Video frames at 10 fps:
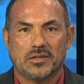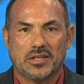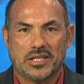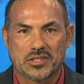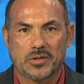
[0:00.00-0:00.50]

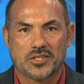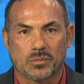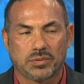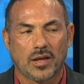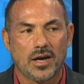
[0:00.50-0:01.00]
as a
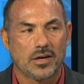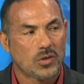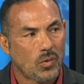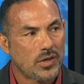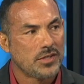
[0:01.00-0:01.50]
player
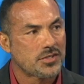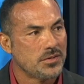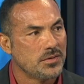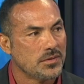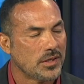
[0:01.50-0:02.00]
going
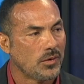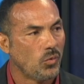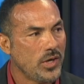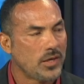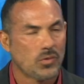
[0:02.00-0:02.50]
into a
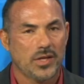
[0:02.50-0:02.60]
week